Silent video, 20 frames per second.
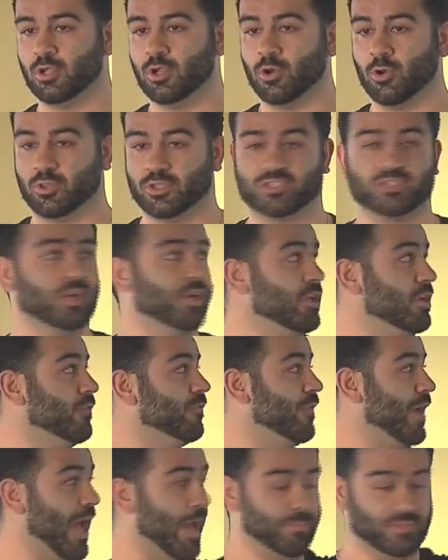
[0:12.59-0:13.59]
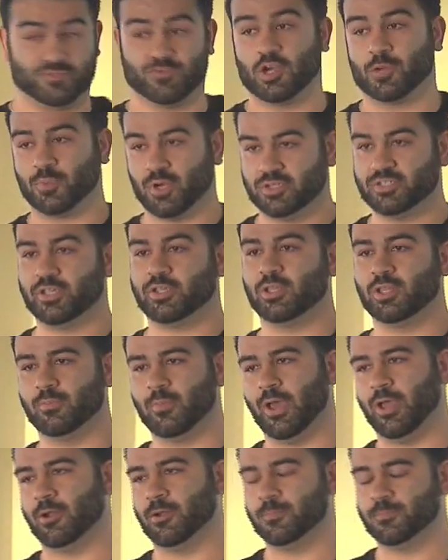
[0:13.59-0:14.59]
or the study of atmospheric particulate
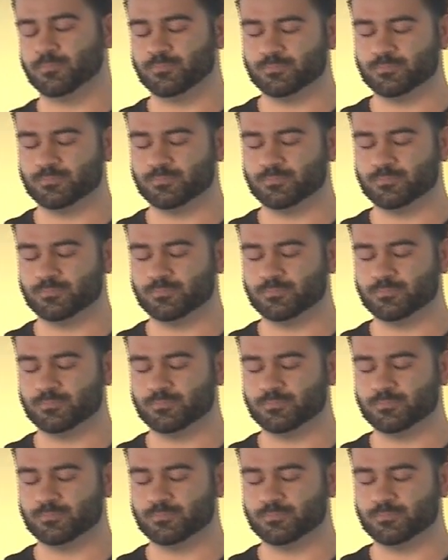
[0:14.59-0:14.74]
matter.